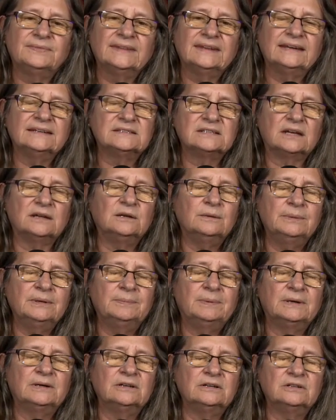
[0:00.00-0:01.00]
That's going to be
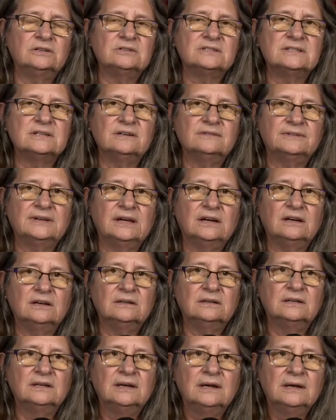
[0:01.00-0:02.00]
part of your
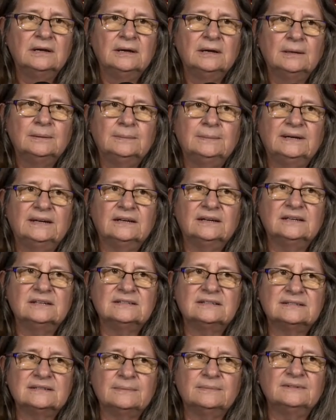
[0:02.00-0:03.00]
self-care, because
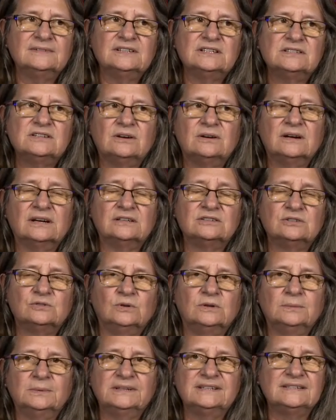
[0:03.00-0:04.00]
some of us are
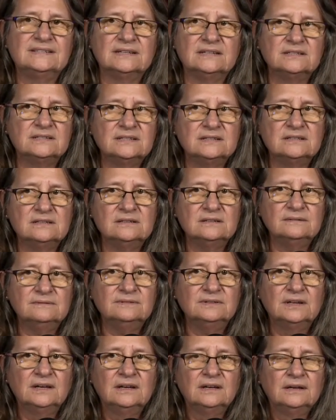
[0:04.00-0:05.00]
extremely sensitive
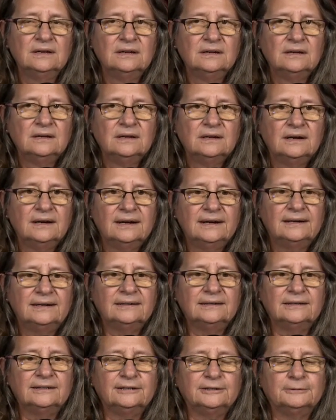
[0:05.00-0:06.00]

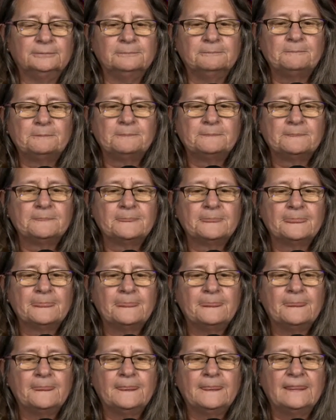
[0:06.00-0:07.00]

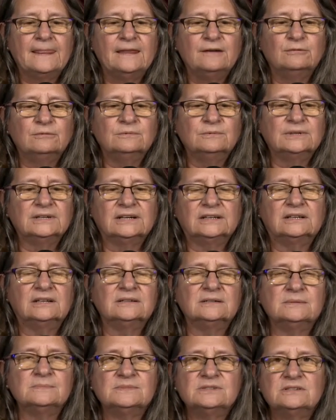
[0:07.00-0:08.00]
when it
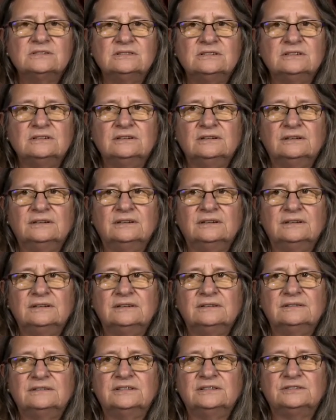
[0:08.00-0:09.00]
comes to
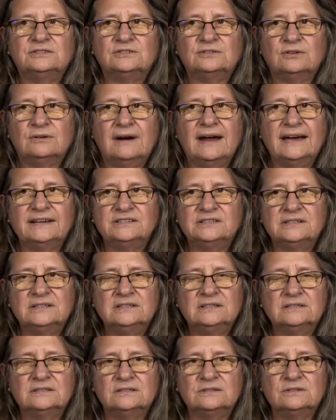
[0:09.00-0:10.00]

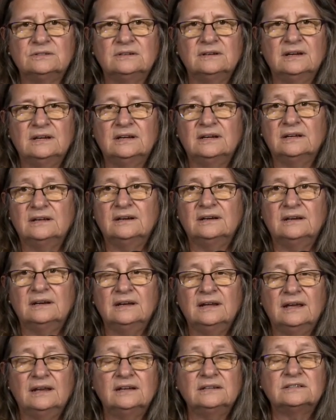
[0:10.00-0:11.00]
tragedies, and
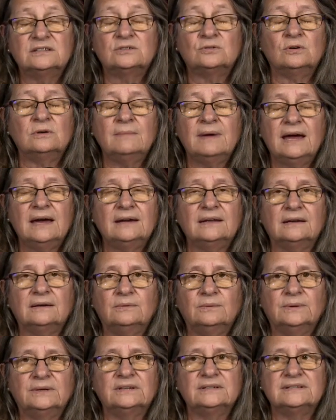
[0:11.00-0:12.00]
it's traumatic
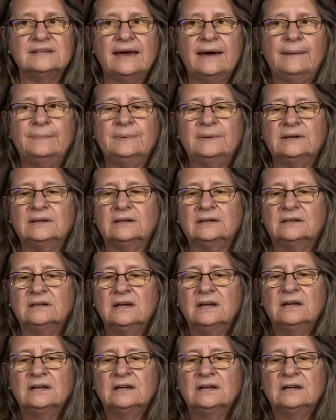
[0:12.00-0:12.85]
what is happening.